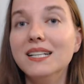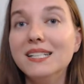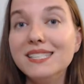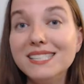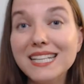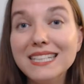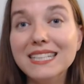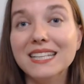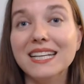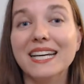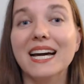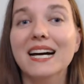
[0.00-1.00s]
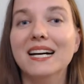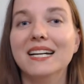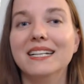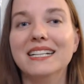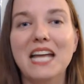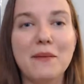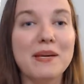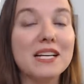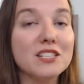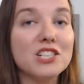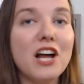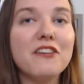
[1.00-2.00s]
Secondly, naming a
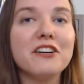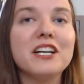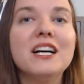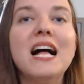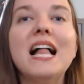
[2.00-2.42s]
genre